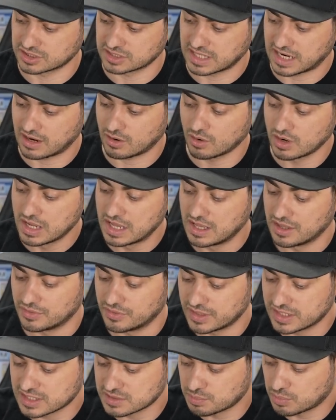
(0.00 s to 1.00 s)
Now,
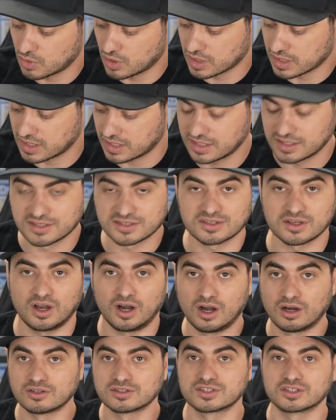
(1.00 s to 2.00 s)
this book is
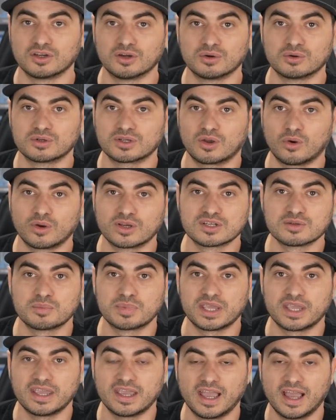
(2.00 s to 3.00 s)
also going to
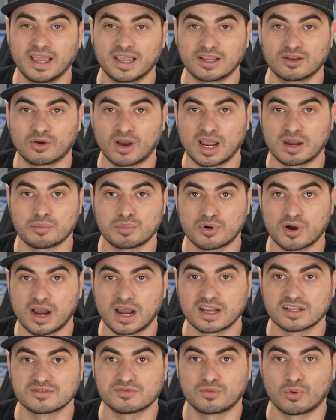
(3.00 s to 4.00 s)
be a grand
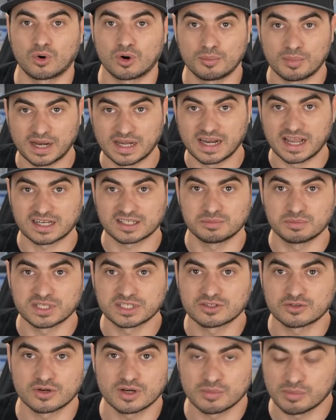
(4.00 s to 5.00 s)
prize for my next
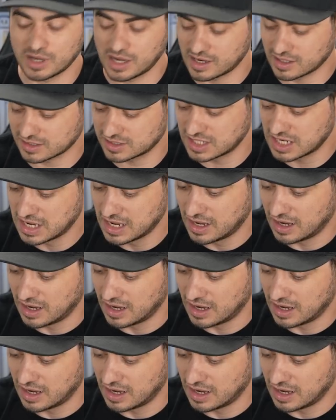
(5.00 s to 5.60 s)
mystery box.